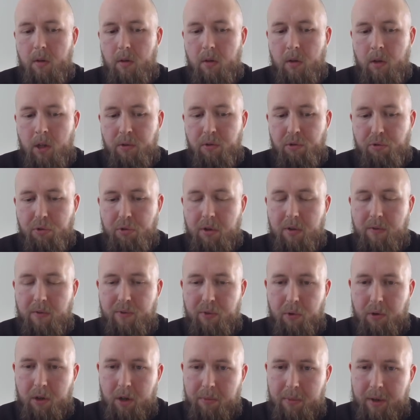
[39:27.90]
recruiting
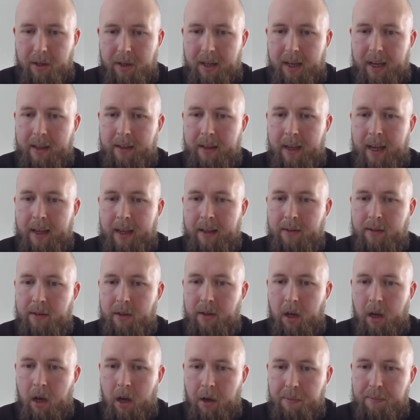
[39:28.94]
for at the minute is
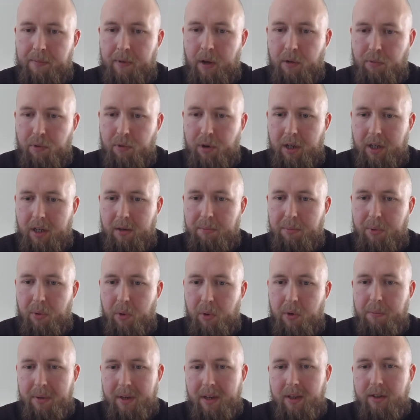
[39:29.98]
a really
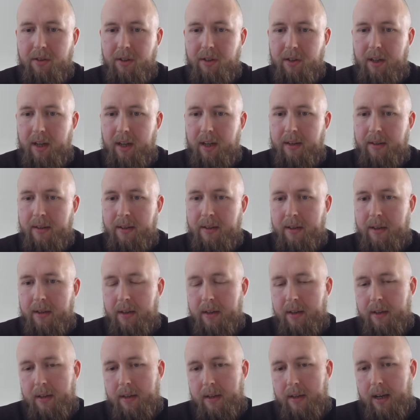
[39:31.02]
important piece to that.
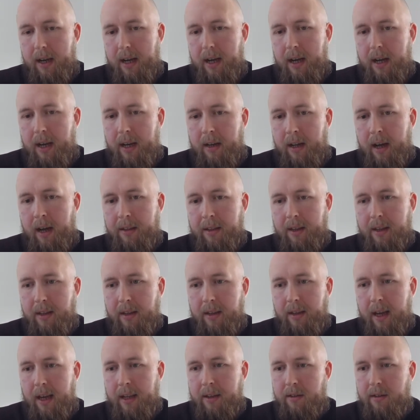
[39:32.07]
And I think
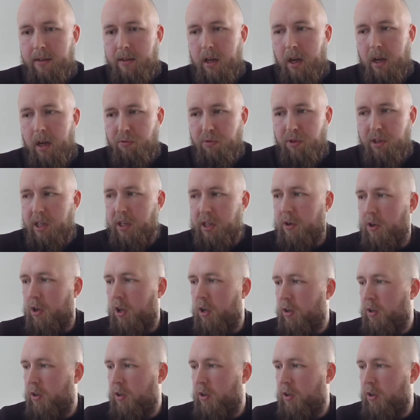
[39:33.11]
it's a really good